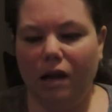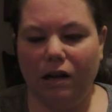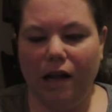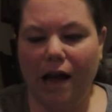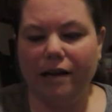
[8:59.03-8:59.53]

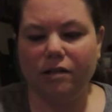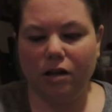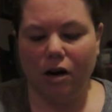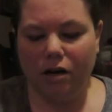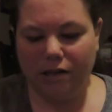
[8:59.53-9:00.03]
alliance
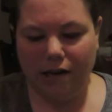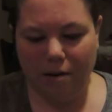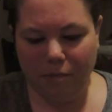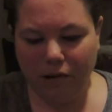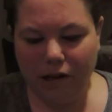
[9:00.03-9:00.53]
cards, and
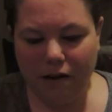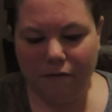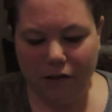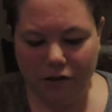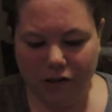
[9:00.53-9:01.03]
I
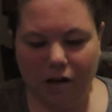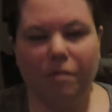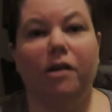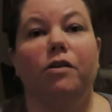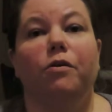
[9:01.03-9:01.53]
believe there's going
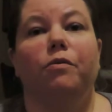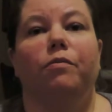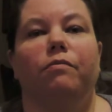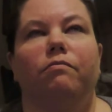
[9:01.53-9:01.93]
to be new,